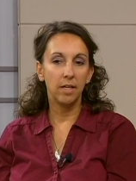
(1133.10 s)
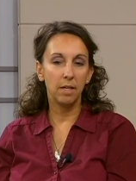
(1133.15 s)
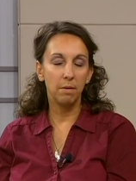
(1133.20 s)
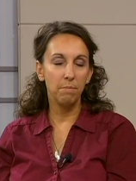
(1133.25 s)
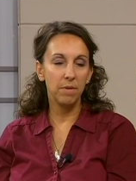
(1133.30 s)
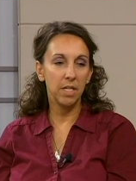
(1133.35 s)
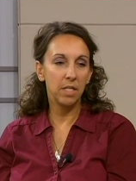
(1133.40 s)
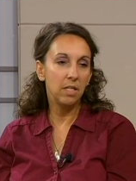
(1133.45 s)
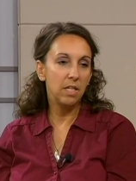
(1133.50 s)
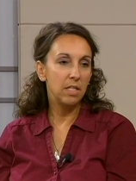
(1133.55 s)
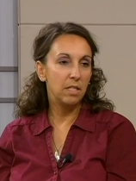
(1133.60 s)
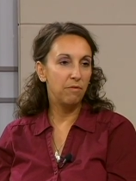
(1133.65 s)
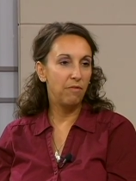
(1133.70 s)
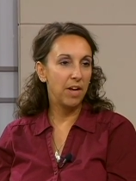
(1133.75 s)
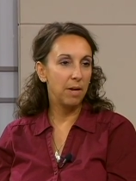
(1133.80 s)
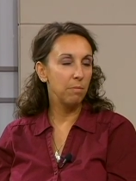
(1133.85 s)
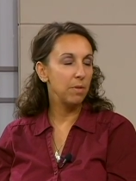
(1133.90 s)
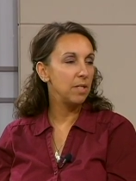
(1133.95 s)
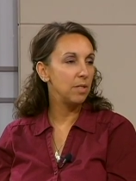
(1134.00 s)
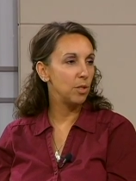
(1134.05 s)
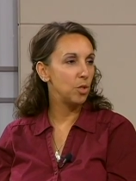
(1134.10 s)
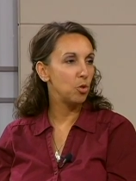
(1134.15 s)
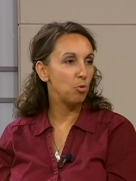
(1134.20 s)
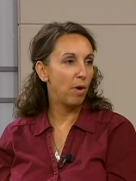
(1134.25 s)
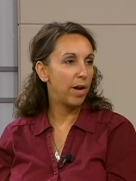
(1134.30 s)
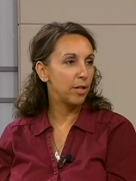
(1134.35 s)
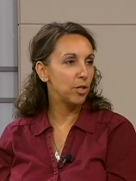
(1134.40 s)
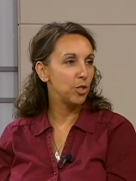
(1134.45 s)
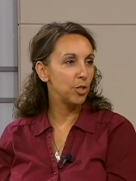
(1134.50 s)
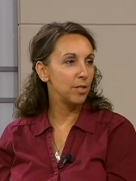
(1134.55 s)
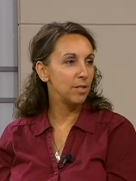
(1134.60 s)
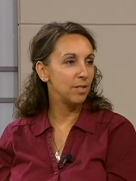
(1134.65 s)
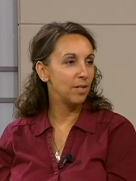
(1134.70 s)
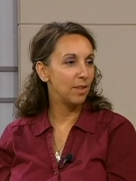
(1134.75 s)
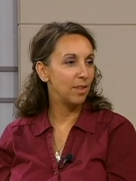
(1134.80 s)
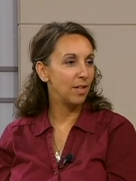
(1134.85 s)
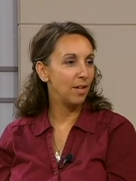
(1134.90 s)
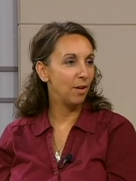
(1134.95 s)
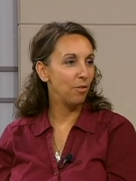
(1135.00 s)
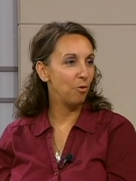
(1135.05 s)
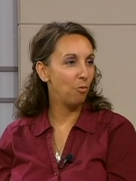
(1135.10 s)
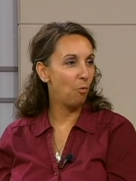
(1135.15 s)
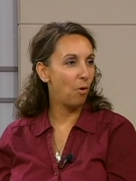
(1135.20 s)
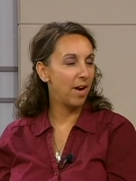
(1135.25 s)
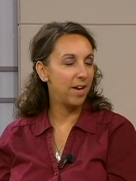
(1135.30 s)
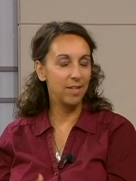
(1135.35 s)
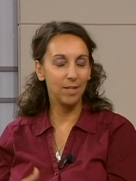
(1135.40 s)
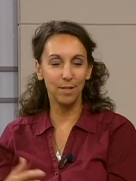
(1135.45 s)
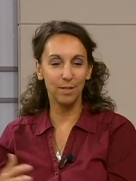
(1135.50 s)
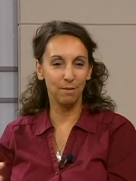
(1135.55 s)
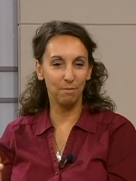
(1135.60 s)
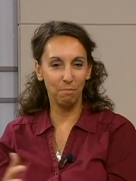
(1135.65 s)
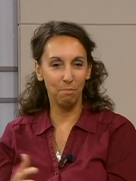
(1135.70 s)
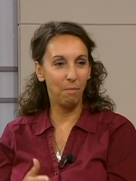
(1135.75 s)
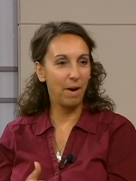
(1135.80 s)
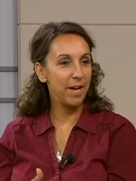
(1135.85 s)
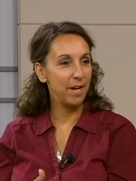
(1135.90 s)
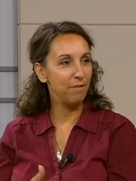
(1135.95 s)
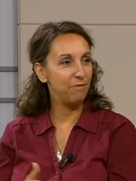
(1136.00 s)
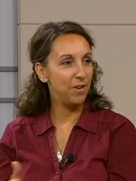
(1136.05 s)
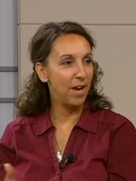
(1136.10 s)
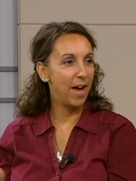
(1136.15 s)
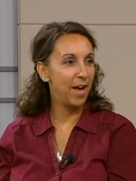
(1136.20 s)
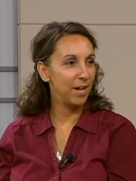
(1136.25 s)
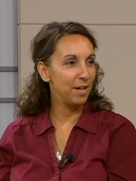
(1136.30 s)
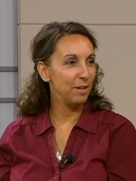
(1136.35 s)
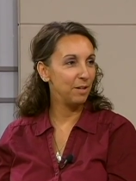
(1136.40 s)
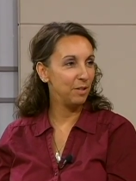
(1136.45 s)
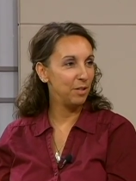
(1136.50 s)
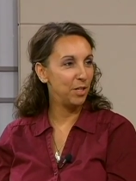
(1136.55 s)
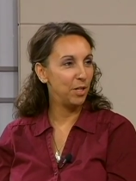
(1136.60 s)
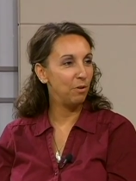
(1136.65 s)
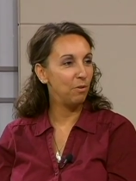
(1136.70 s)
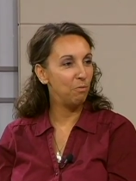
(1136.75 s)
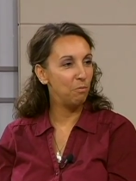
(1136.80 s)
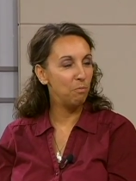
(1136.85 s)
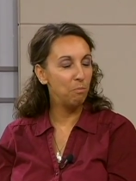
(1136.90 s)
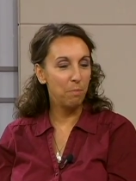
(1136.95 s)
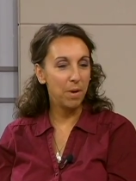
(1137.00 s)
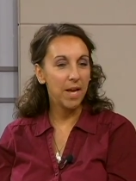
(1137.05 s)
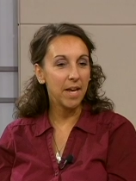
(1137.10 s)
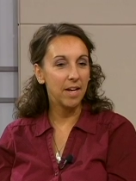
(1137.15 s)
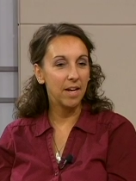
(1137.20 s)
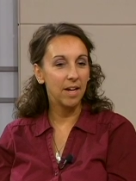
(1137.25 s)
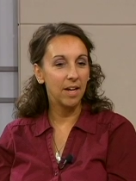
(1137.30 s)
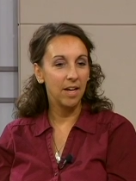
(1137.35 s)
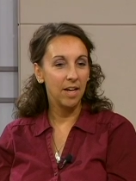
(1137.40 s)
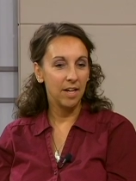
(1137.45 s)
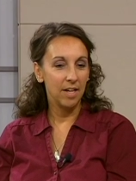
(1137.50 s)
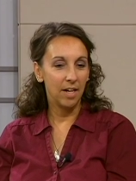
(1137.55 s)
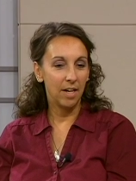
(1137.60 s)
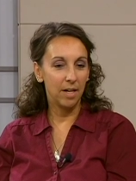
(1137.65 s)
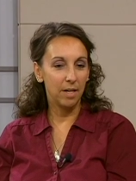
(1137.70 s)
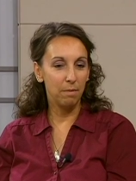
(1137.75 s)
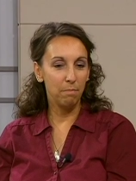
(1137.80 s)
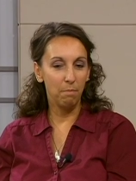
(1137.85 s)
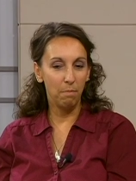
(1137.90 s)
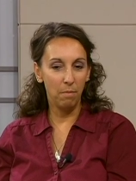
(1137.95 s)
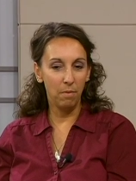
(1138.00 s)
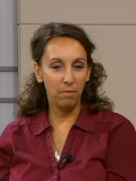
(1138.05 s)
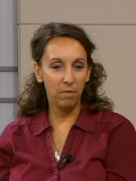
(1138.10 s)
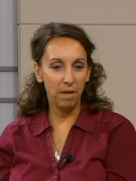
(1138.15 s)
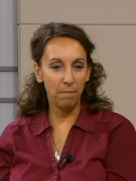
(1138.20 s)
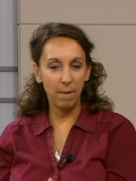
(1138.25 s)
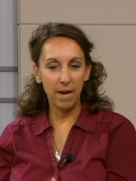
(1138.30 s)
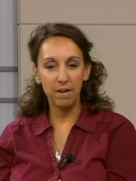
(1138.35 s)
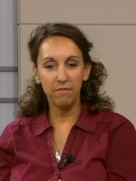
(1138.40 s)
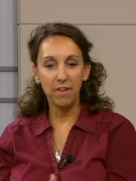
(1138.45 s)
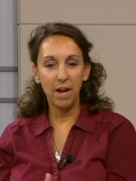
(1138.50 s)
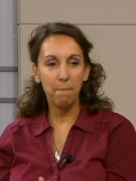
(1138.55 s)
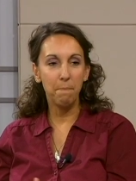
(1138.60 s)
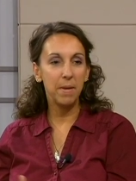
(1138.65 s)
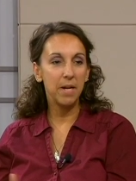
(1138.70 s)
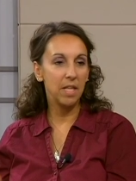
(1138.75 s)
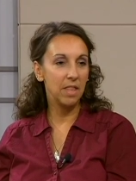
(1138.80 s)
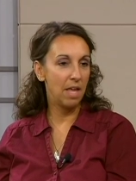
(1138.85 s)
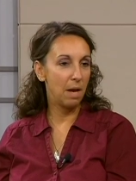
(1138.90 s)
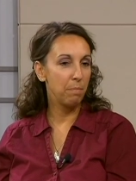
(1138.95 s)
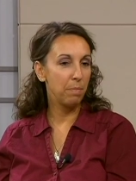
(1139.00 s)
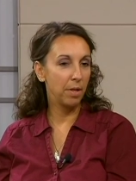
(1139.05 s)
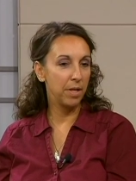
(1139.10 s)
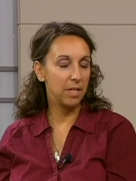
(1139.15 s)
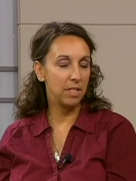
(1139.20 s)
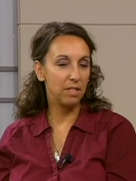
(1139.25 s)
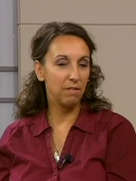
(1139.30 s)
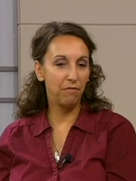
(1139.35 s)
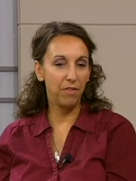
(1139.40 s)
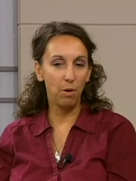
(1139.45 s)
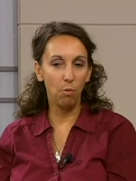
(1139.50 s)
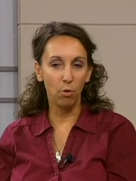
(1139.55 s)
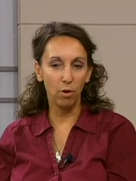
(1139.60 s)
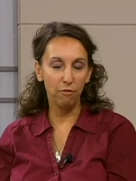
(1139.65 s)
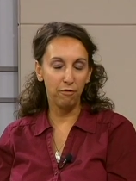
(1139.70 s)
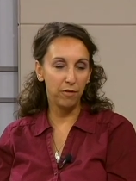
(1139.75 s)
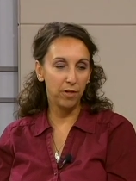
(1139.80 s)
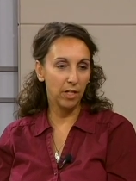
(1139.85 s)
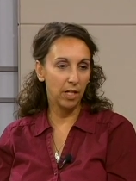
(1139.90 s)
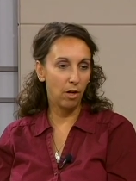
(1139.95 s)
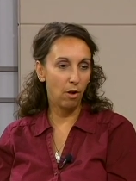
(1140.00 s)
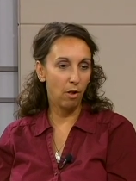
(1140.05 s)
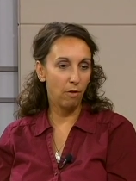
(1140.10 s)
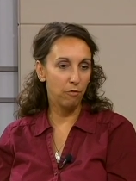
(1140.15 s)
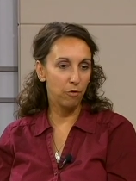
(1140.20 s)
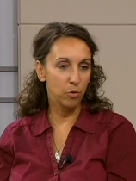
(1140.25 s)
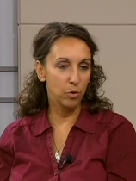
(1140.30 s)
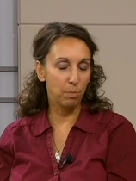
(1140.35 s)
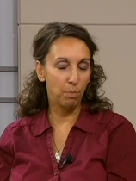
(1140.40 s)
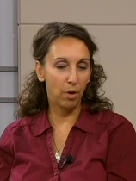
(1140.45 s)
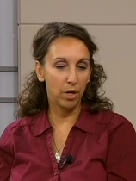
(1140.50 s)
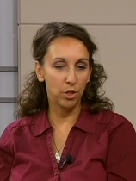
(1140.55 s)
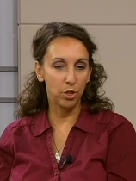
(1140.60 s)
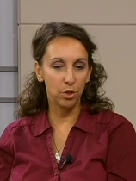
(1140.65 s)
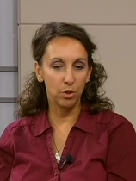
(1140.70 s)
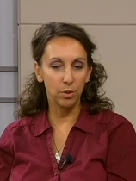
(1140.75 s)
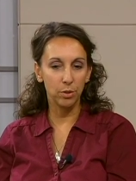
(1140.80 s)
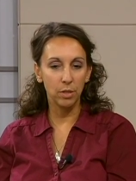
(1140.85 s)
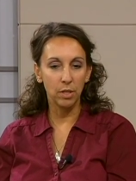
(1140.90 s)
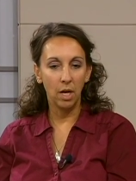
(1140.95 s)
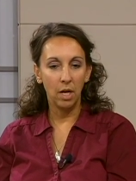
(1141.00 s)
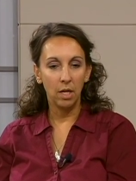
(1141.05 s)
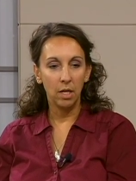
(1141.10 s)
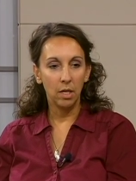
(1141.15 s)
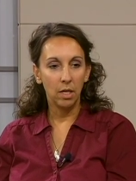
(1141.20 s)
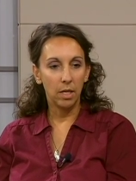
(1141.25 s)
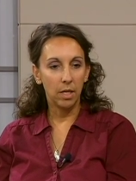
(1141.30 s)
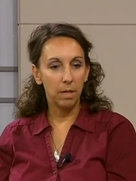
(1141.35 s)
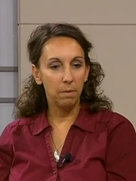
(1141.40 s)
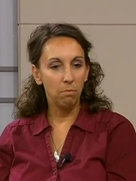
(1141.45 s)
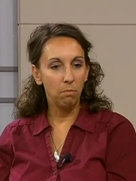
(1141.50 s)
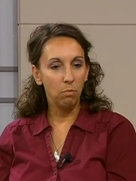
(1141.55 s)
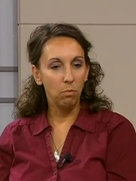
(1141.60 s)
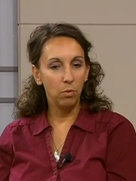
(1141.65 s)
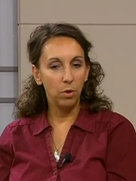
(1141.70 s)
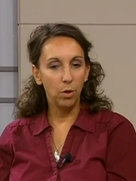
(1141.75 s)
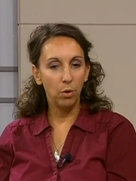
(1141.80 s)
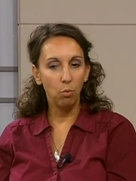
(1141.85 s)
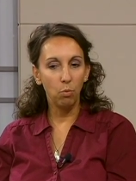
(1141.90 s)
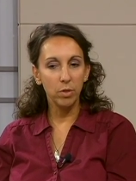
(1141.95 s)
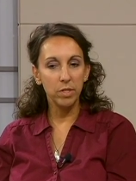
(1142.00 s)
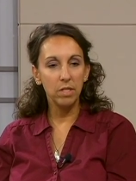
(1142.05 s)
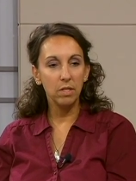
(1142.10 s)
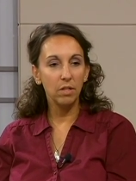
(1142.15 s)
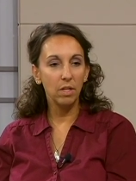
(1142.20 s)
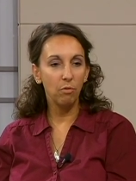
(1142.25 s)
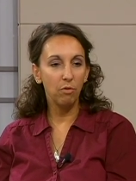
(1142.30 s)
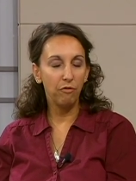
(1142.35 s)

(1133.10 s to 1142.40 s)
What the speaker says: it leads families in directions that they otherwise might have not been. They might have not been in that place if they weren't feeling all of those pressures. You know, we're dealing with